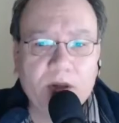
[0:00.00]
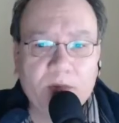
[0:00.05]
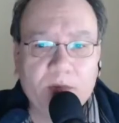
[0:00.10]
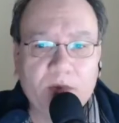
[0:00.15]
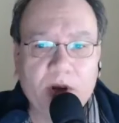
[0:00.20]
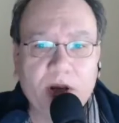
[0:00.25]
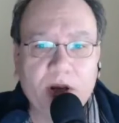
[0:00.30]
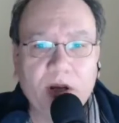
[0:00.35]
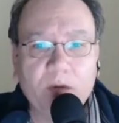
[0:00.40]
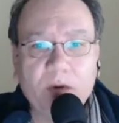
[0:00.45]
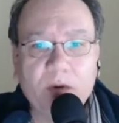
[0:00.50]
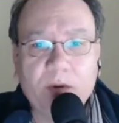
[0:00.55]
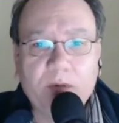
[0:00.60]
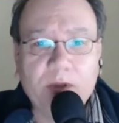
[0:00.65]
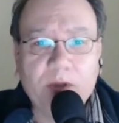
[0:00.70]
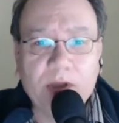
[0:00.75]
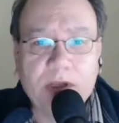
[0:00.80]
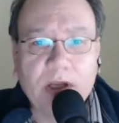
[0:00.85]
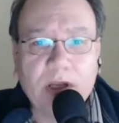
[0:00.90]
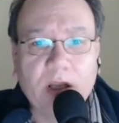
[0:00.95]
product we've
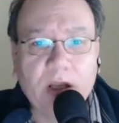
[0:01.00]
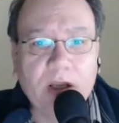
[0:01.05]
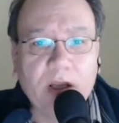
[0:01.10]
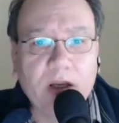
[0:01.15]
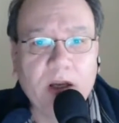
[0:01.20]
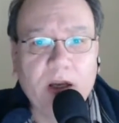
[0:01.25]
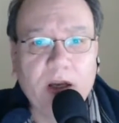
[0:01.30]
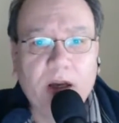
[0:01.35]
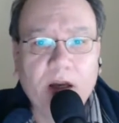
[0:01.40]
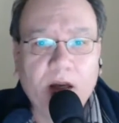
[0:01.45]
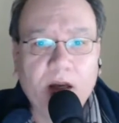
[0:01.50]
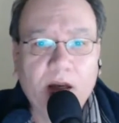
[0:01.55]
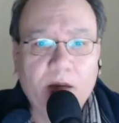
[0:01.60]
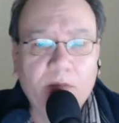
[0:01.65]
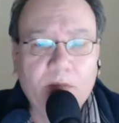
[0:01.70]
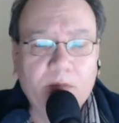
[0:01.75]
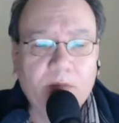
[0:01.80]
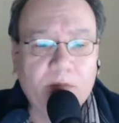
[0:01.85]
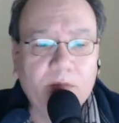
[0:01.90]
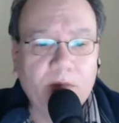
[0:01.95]
been selling. It's
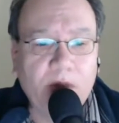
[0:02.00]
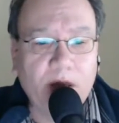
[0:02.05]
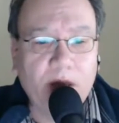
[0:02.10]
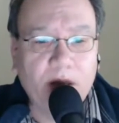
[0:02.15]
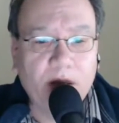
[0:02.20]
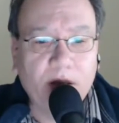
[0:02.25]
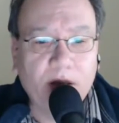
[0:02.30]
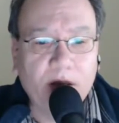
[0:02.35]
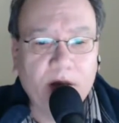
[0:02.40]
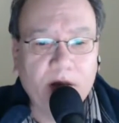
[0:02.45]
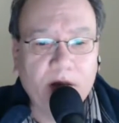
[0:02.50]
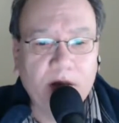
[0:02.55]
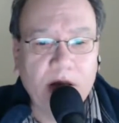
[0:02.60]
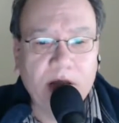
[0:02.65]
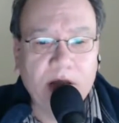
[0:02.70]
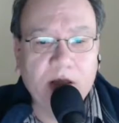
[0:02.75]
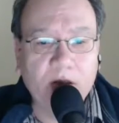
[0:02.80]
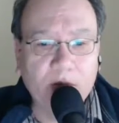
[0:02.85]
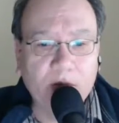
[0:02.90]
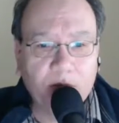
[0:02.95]

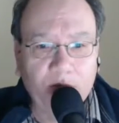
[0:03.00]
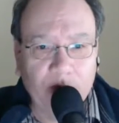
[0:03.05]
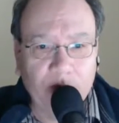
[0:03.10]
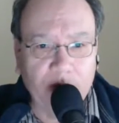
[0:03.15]
a little.